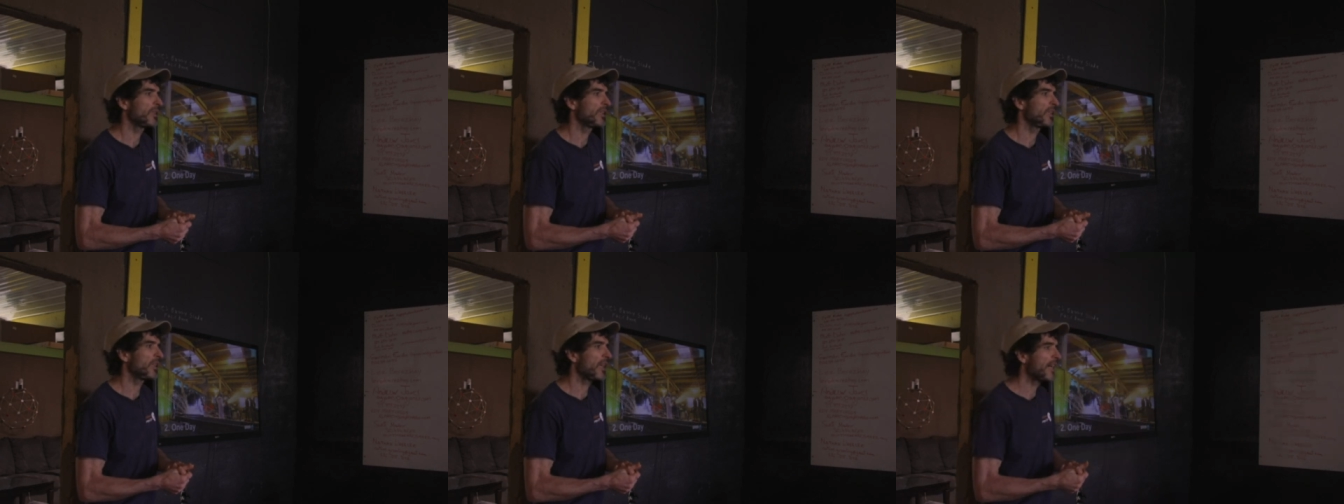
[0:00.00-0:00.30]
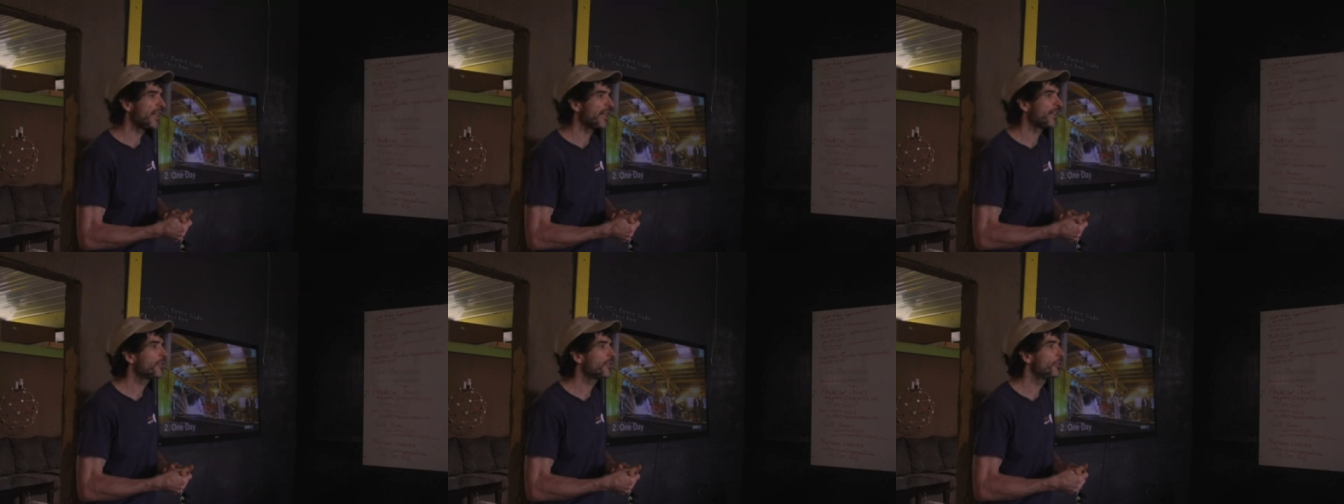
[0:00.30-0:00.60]

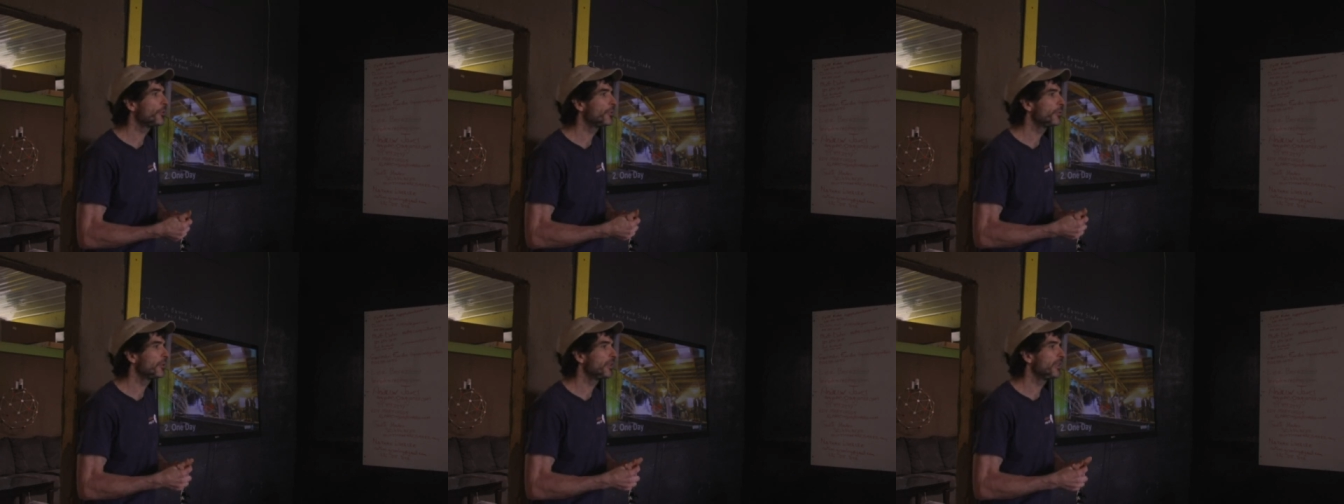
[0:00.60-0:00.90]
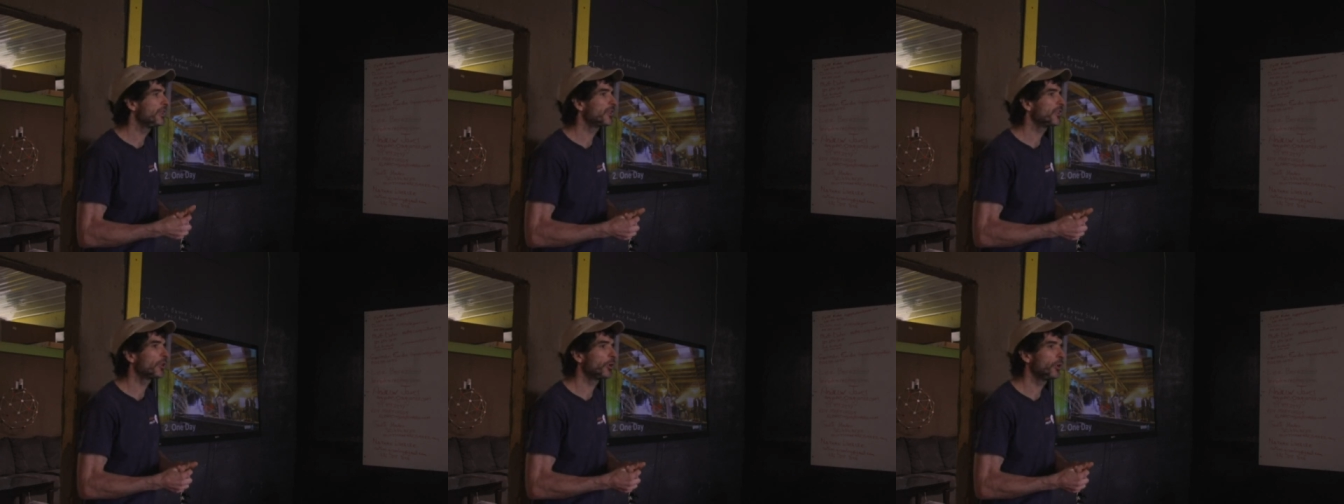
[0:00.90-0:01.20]
like to
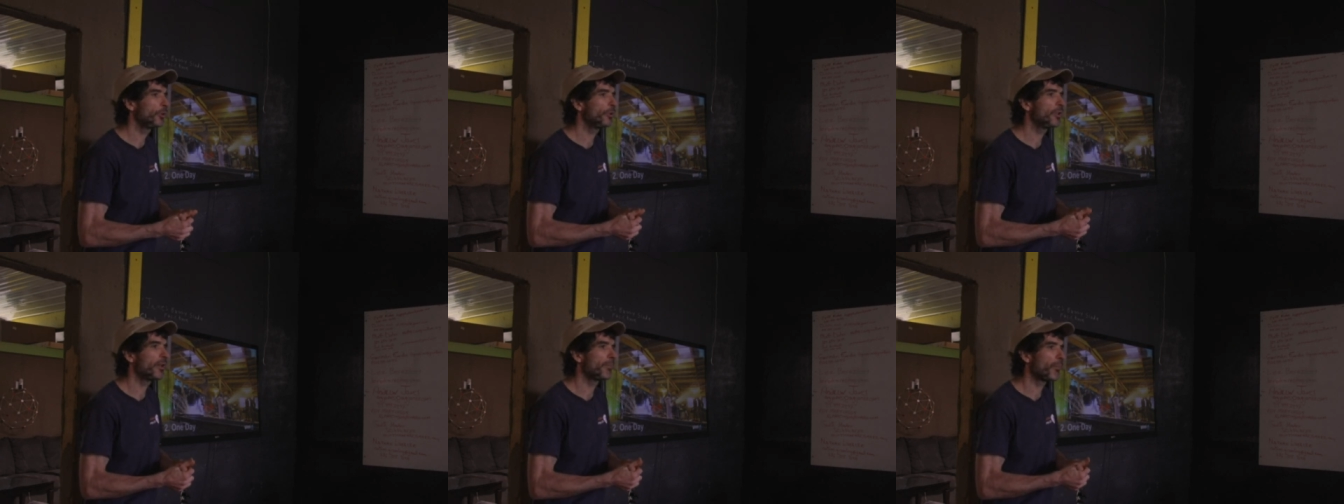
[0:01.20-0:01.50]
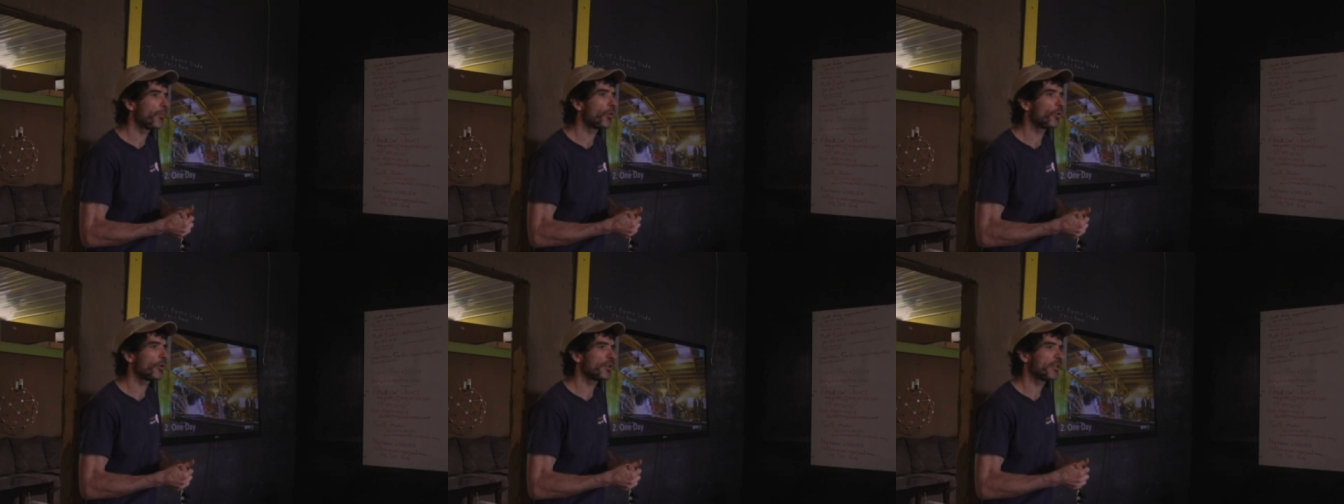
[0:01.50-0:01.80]
include a
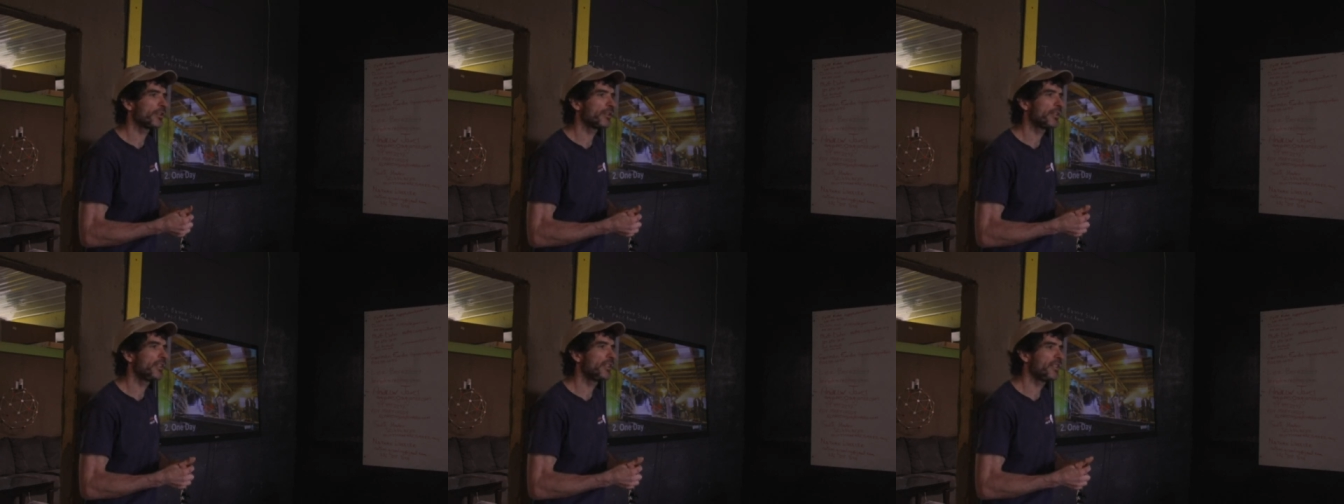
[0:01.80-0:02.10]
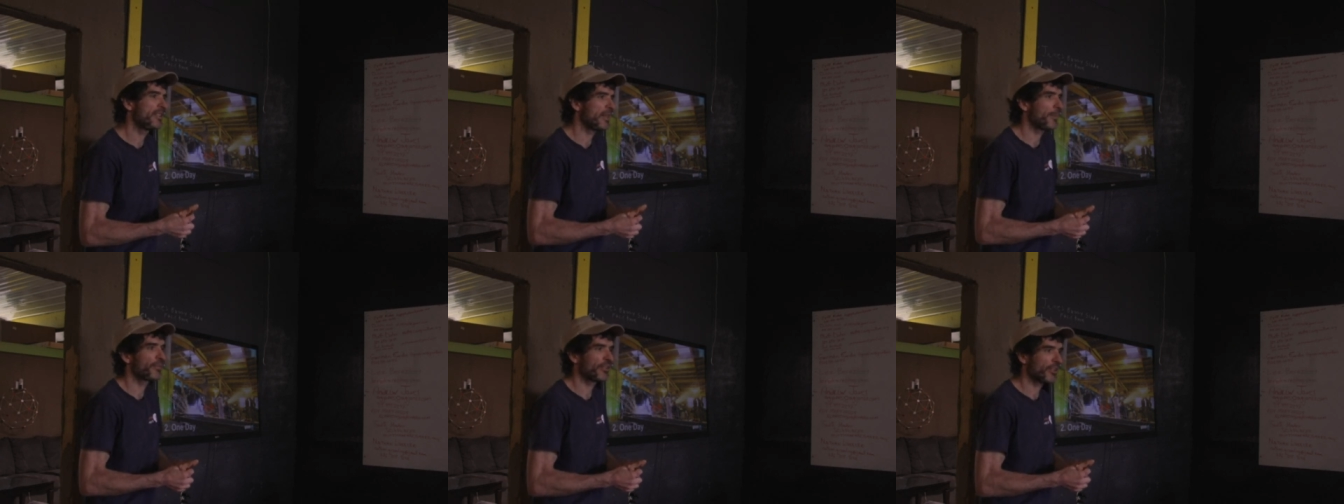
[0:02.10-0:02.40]
more
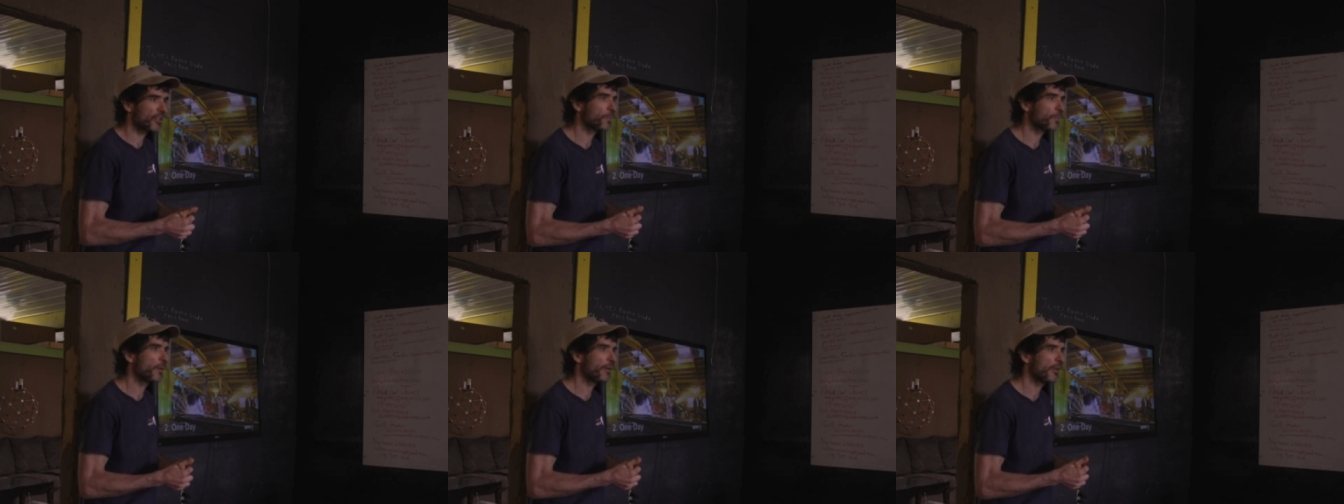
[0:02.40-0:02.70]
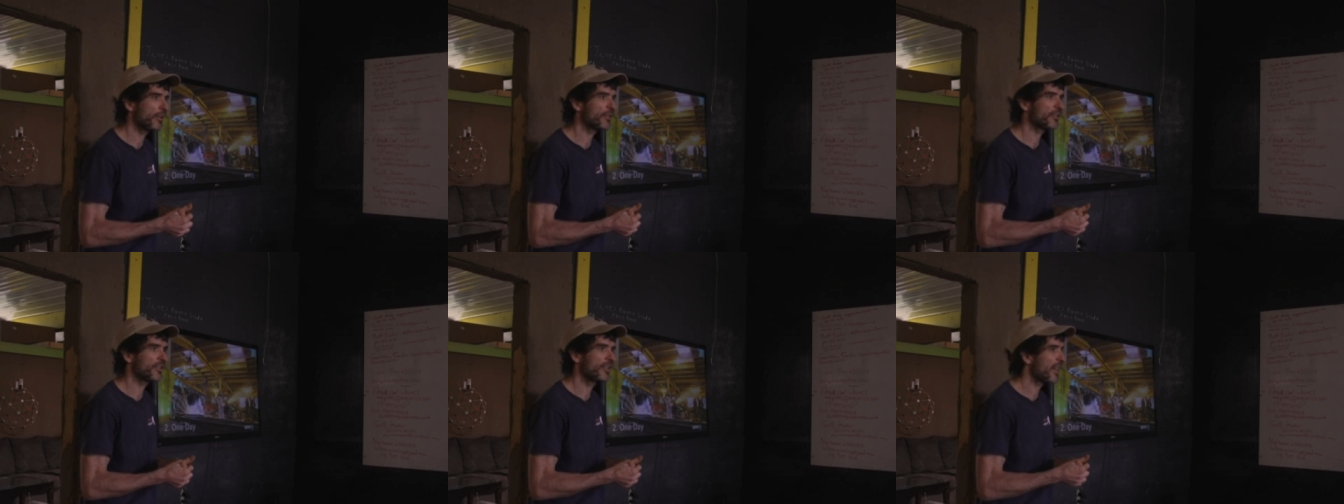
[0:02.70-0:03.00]
in-depth
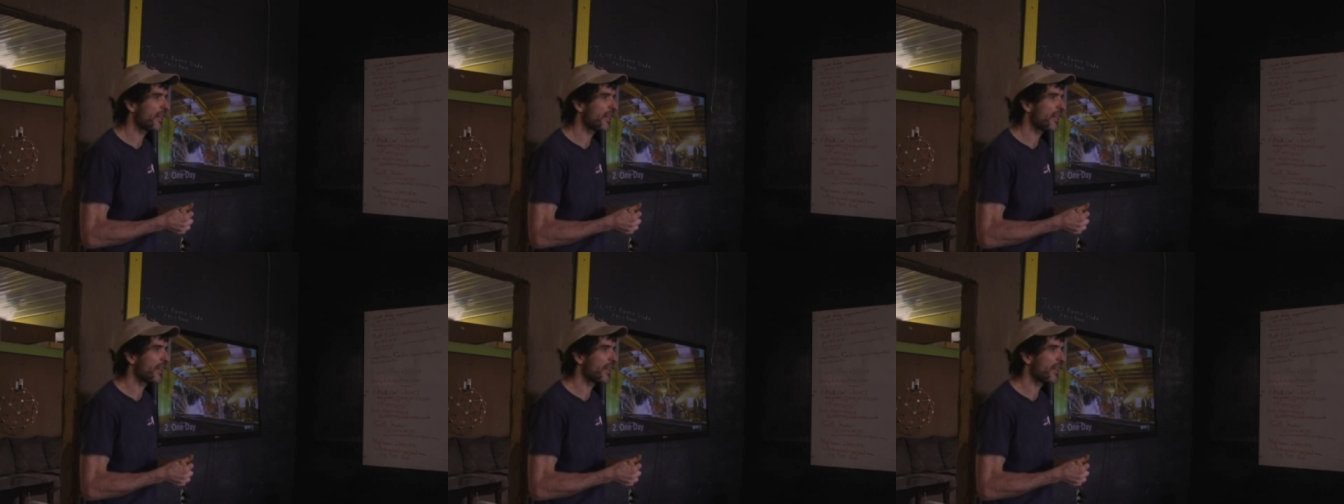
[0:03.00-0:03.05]
experience,